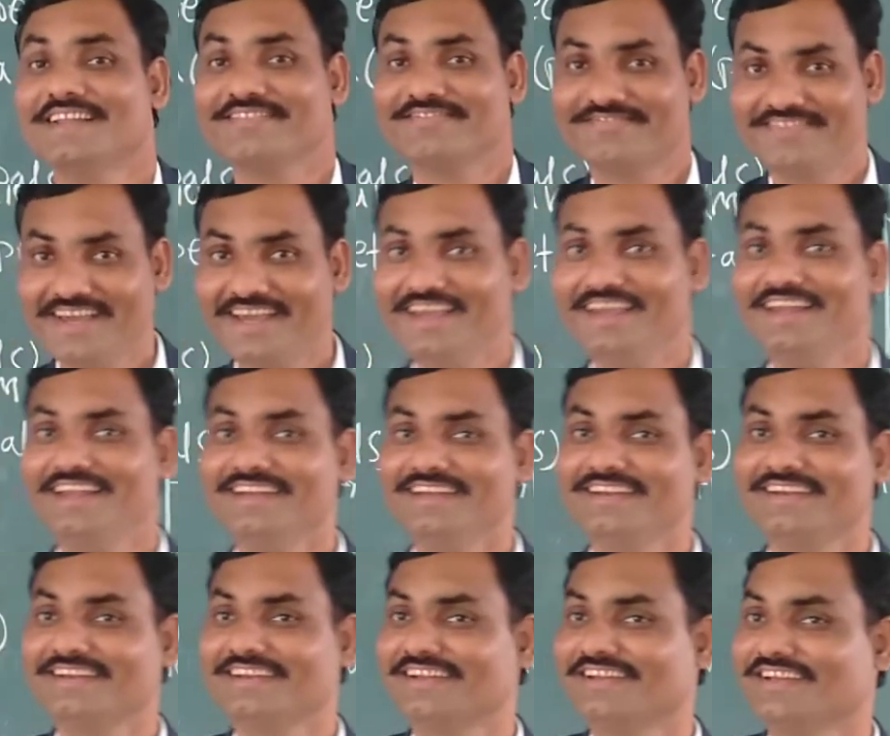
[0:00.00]
Then
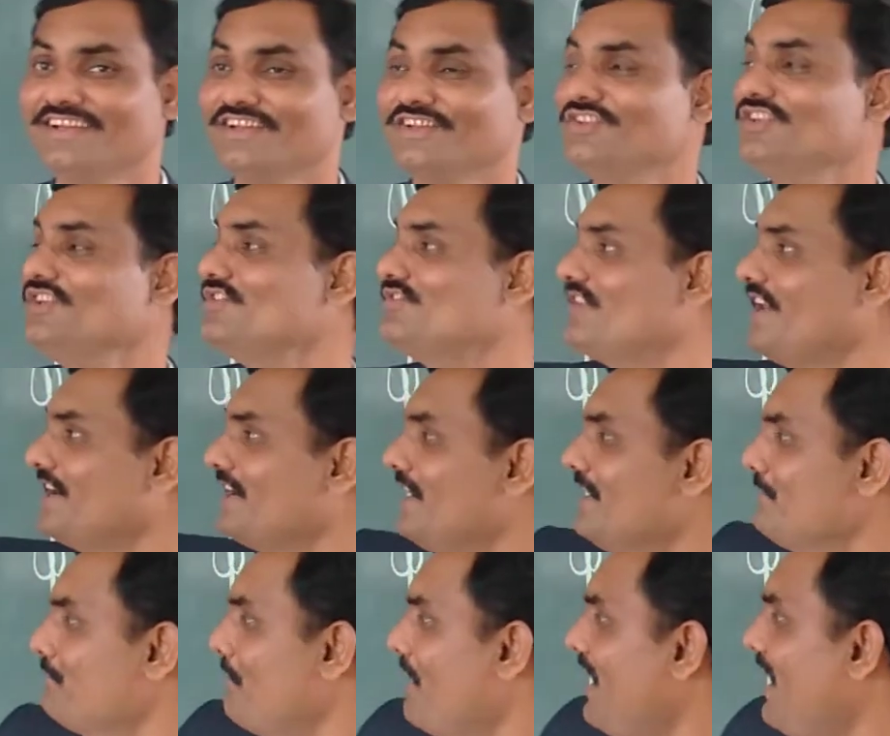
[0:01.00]
the
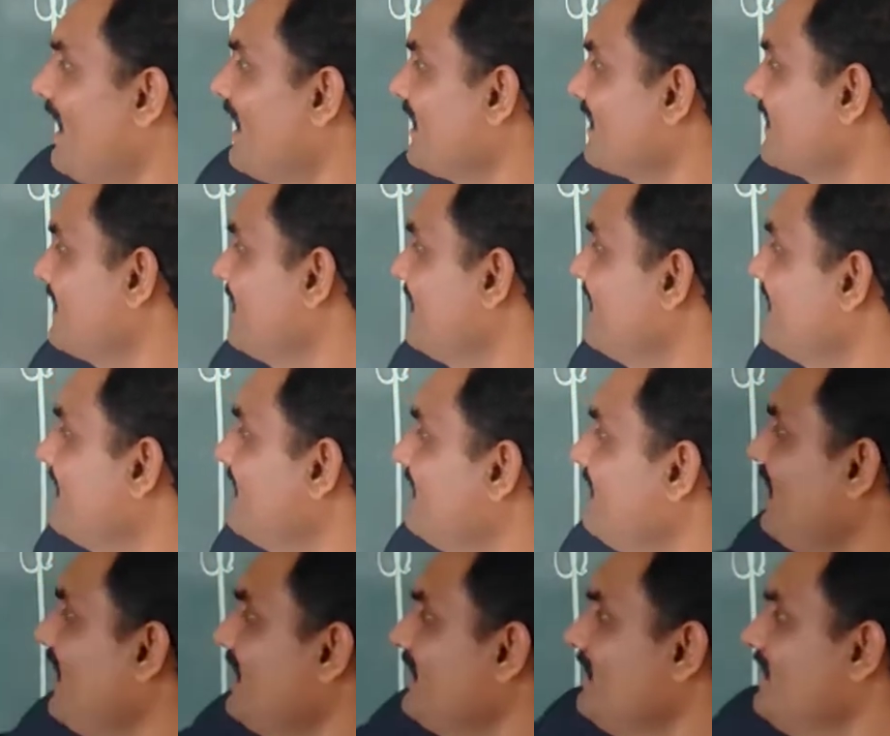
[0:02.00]
second part,
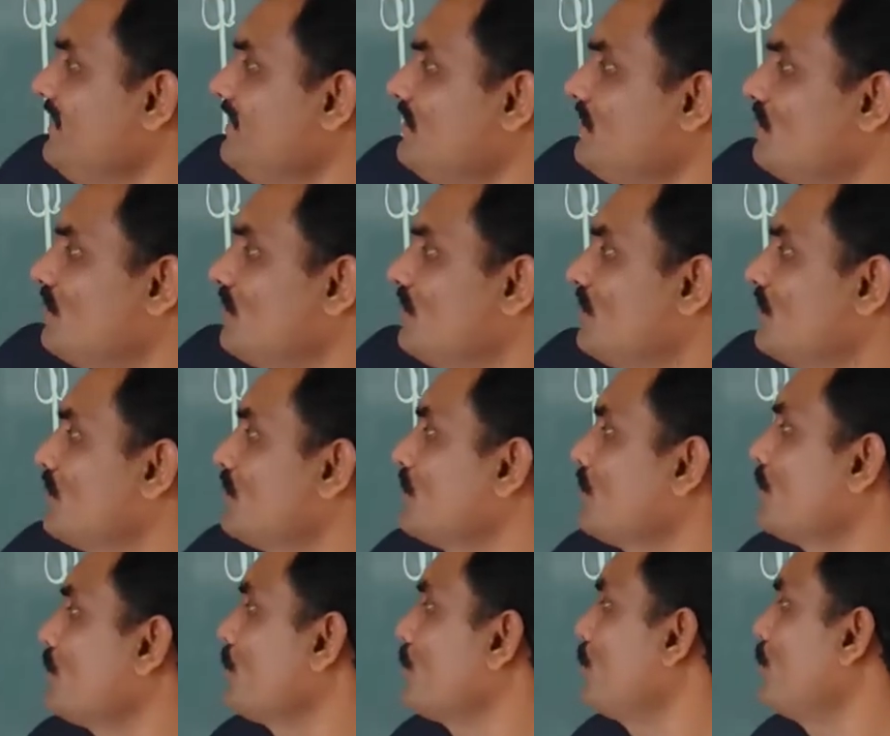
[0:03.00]
that is
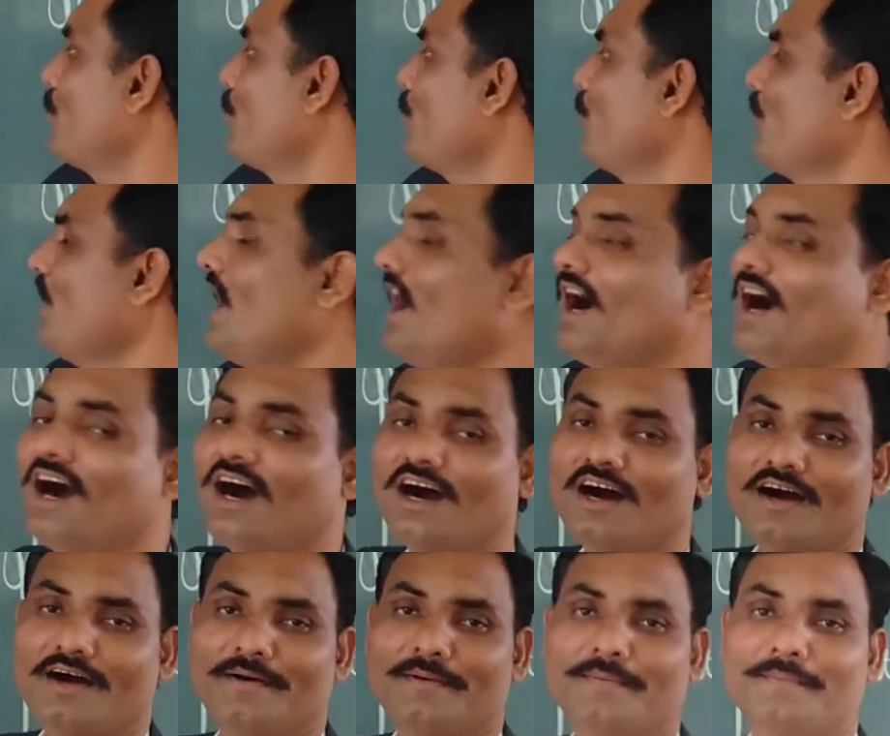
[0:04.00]

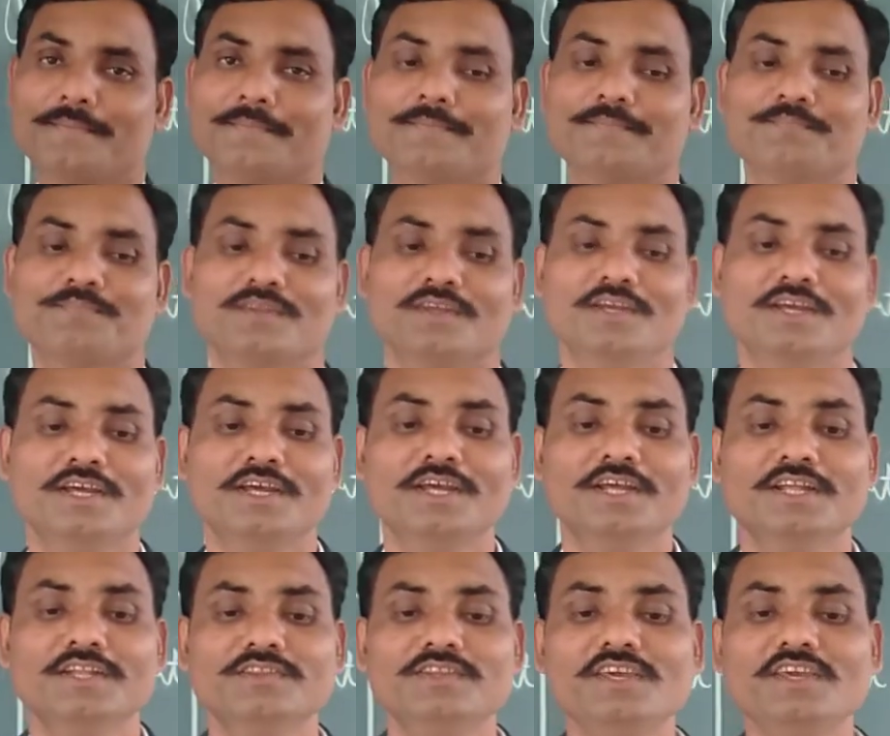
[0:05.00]
corolla.
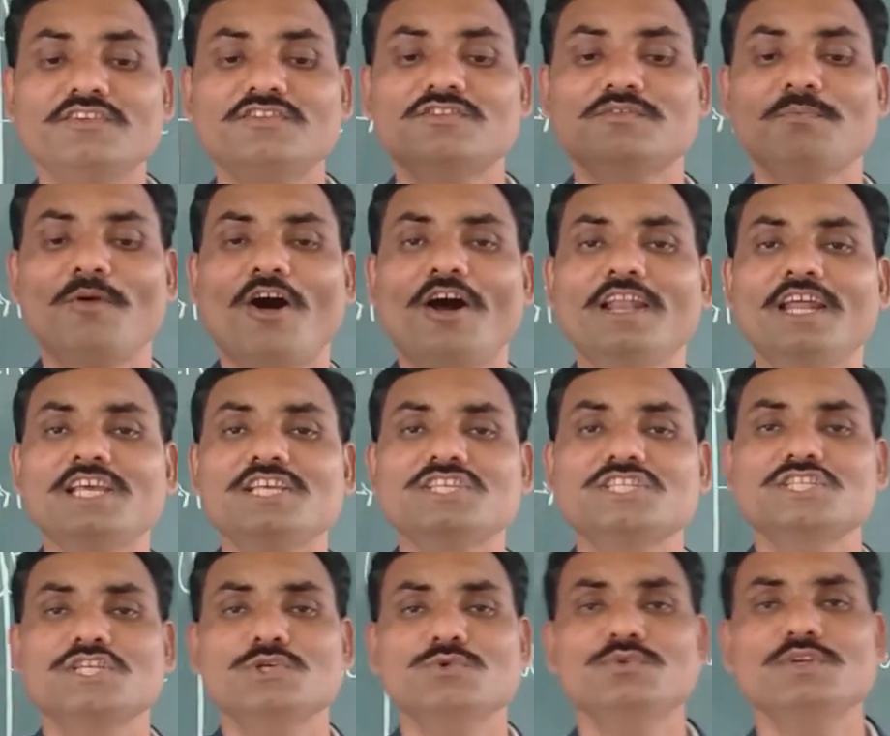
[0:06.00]
The
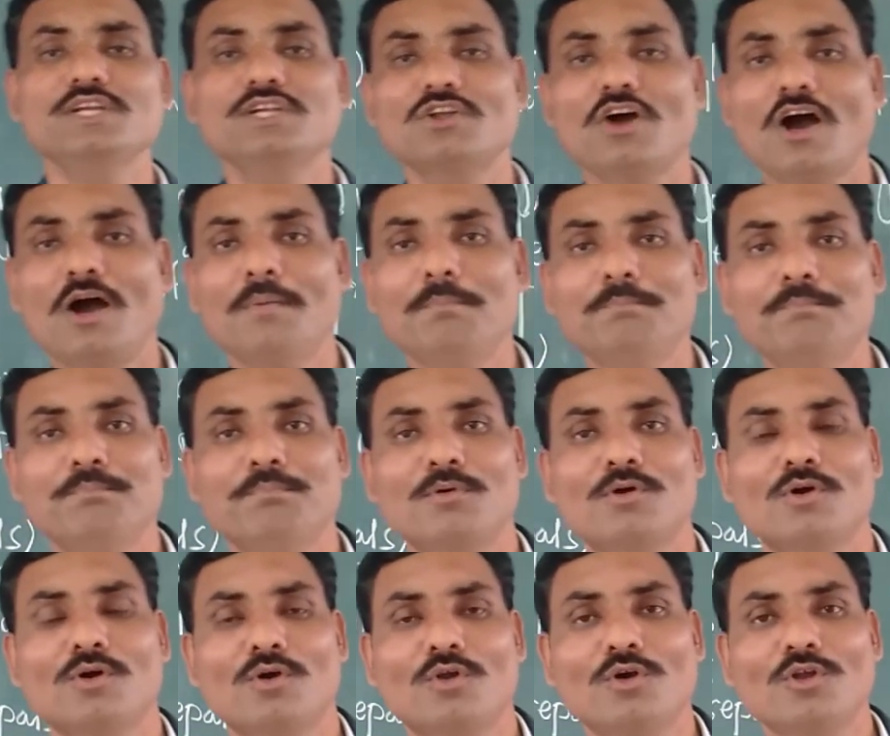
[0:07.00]
smallest unit
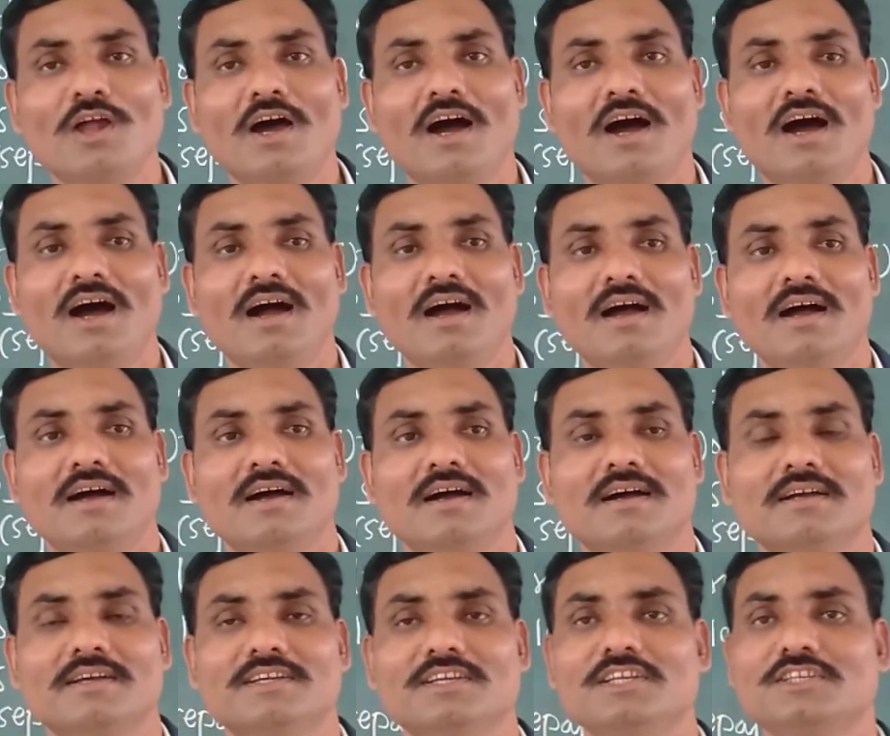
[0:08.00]
of corolla
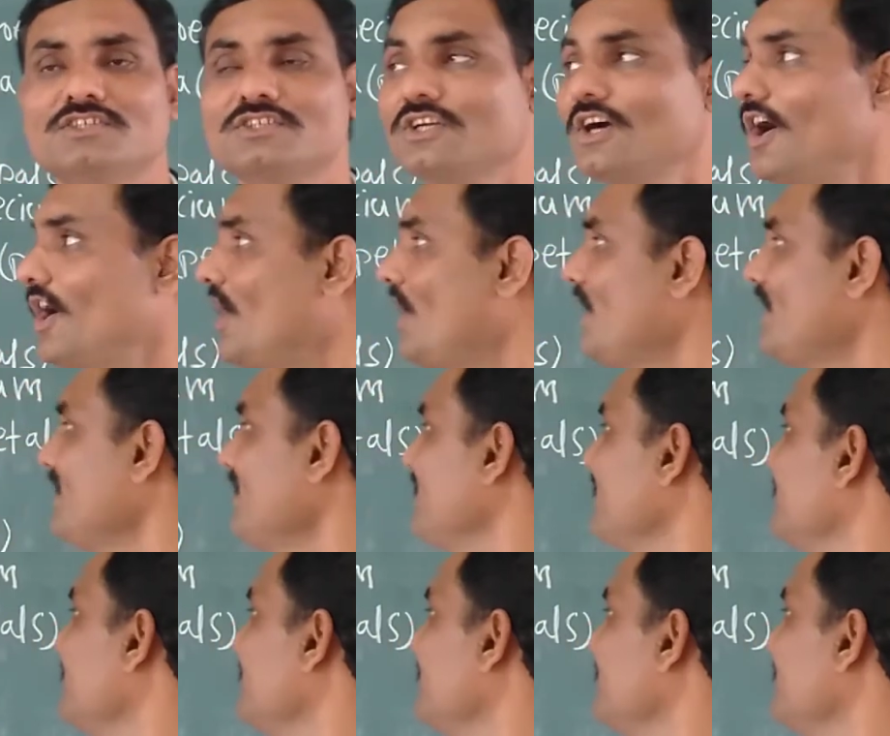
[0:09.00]
is called